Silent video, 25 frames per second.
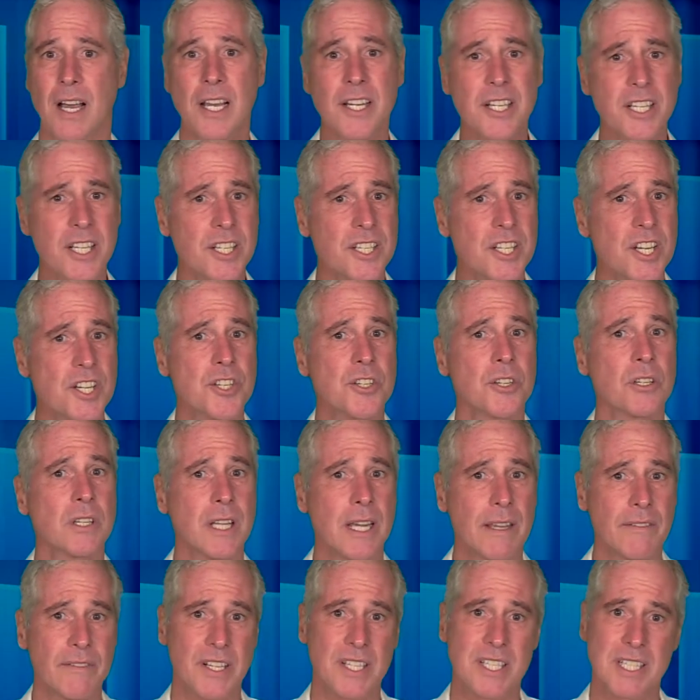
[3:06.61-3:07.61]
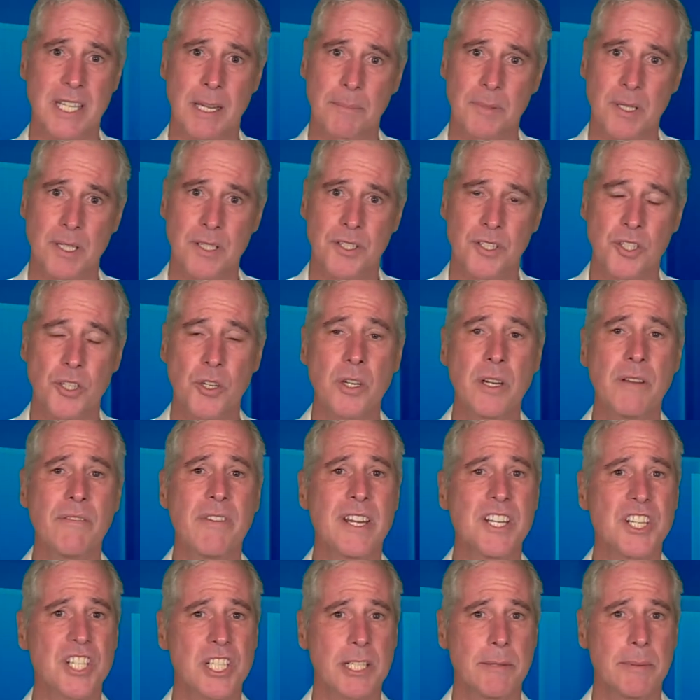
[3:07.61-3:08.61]
unconditional life acceptance could
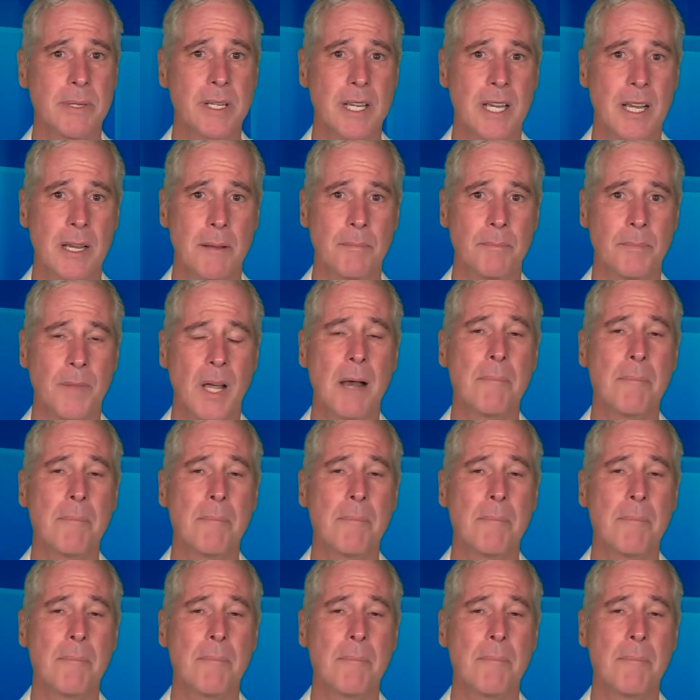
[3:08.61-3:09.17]
eventually become